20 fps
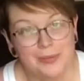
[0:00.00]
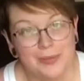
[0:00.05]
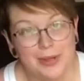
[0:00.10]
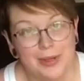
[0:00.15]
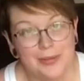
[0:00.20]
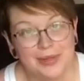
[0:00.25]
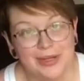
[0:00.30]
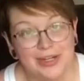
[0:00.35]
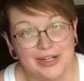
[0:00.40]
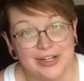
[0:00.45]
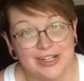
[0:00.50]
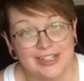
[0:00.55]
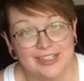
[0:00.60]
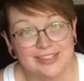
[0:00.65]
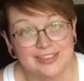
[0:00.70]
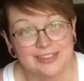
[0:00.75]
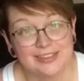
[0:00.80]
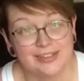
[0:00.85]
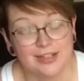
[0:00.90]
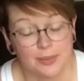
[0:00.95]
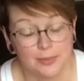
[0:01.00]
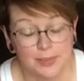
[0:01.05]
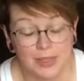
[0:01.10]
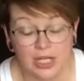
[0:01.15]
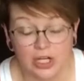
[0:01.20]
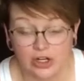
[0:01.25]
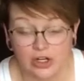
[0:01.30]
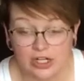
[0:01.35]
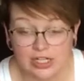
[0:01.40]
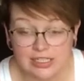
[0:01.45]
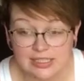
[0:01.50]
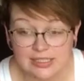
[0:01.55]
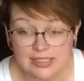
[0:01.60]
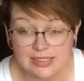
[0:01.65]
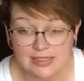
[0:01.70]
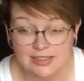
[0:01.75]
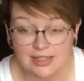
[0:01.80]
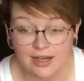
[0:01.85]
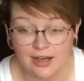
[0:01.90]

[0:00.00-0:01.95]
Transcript: my appearance.